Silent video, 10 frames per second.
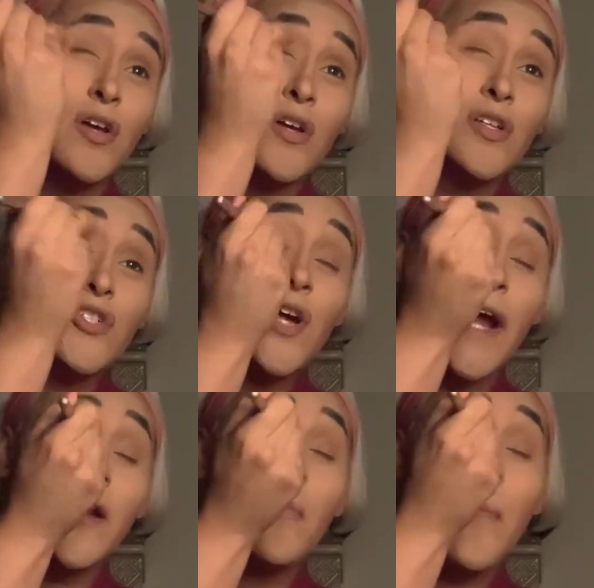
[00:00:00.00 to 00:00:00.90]
try
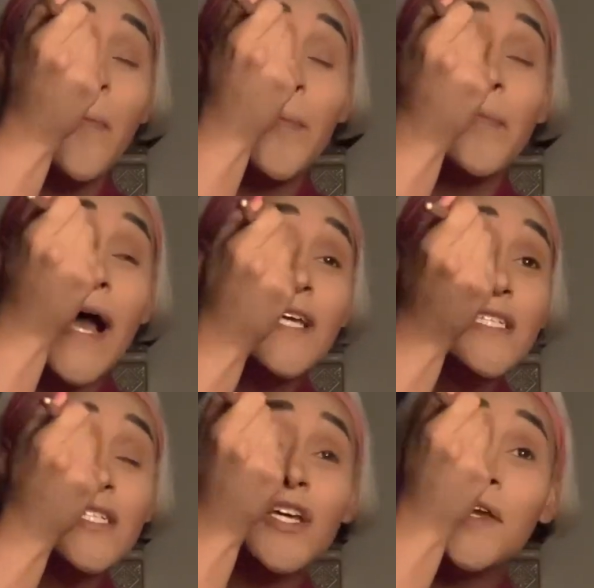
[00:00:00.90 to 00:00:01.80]
your
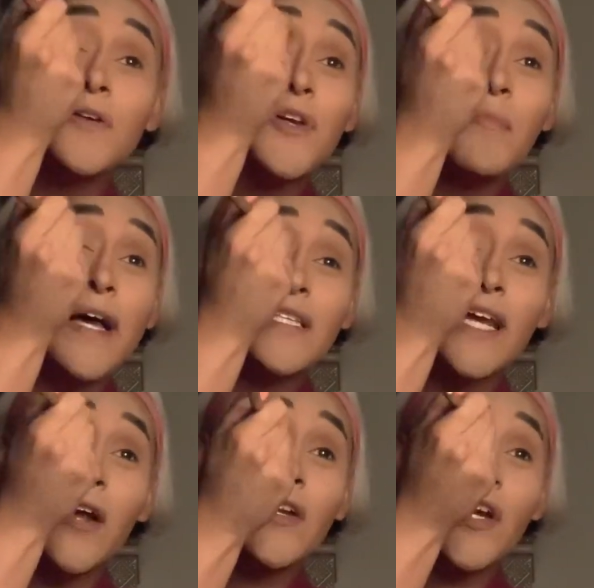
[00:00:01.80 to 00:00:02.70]
best to use your best
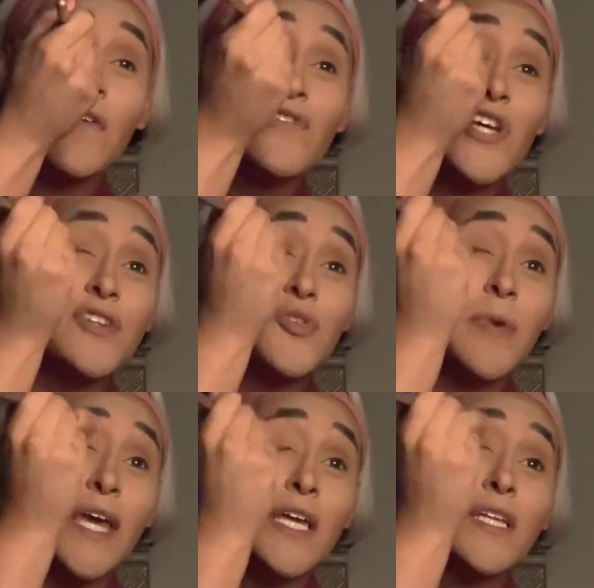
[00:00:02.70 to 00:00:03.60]
character of
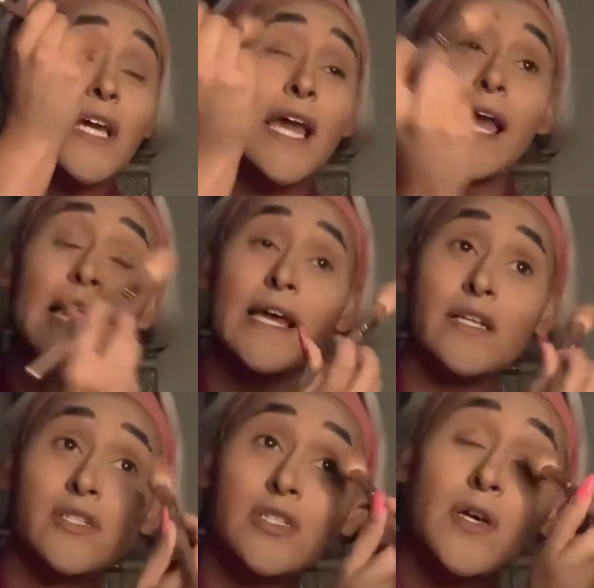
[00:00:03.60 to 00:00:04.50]
judgment,
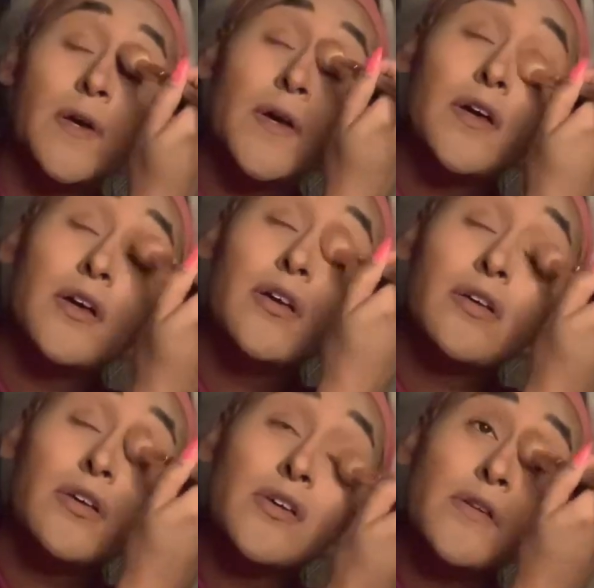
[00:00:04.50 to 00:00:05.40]
and,
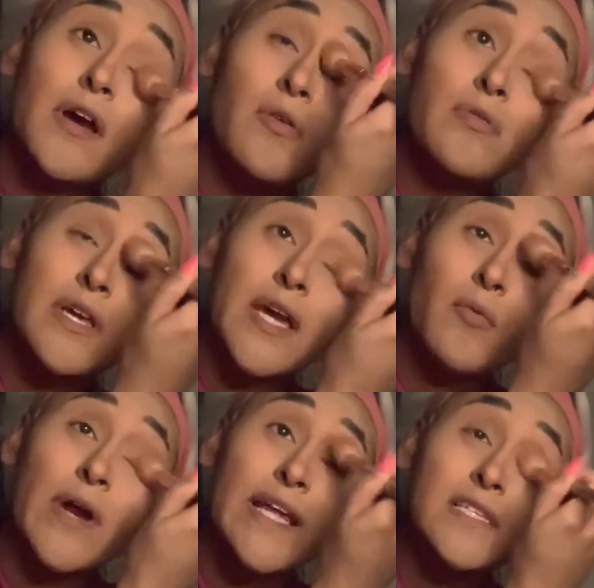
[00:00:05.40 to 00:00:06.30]
you know, get
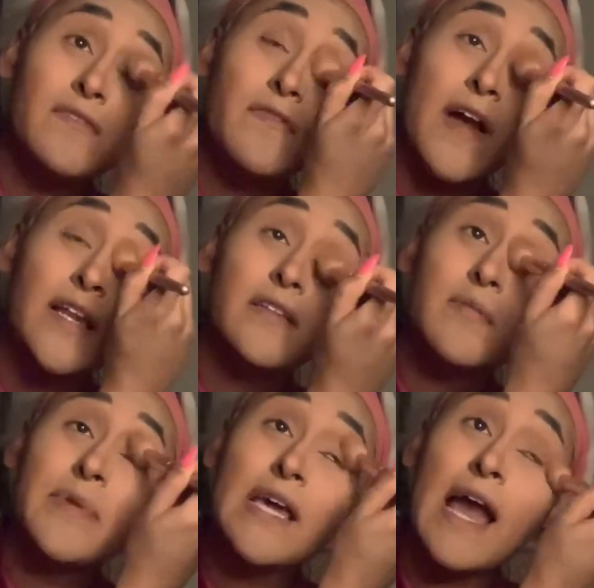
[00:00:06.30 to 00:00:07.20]
ready to finally
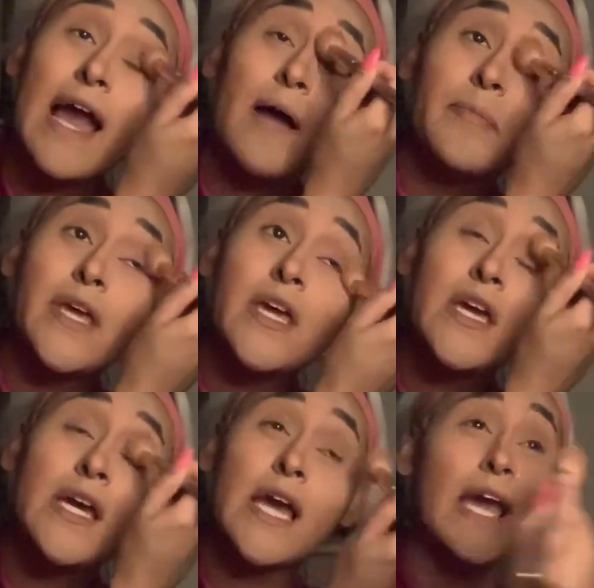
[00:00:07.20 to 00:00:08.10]
be
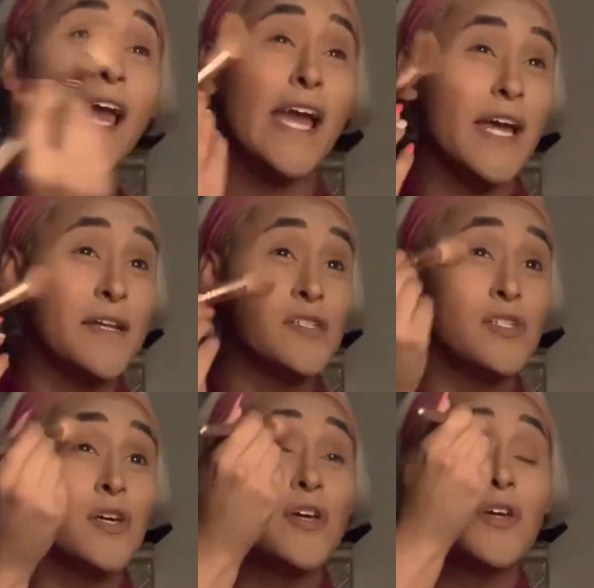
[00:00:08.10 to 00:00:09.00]
happy. And,
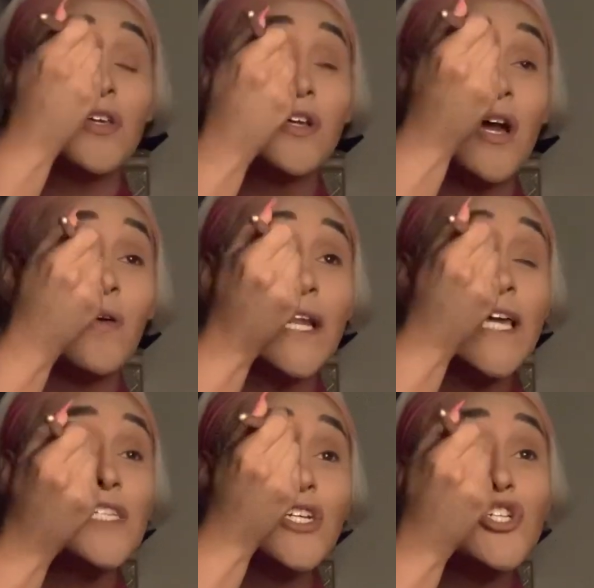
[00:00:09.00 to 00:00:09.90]
you know, it
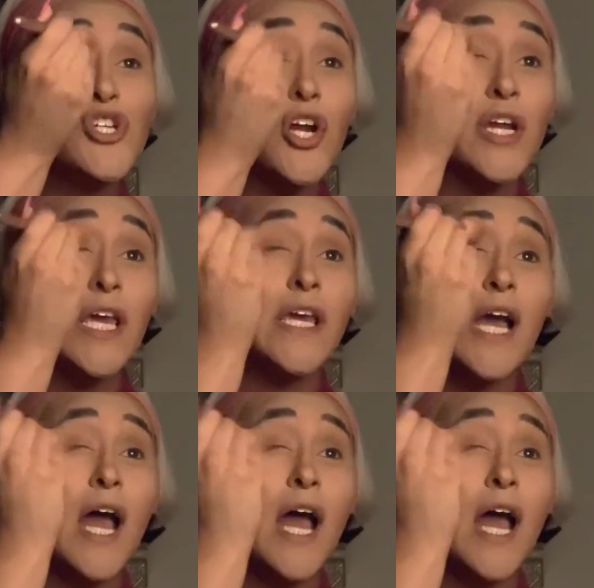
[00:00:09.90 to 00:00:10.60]
is a journey.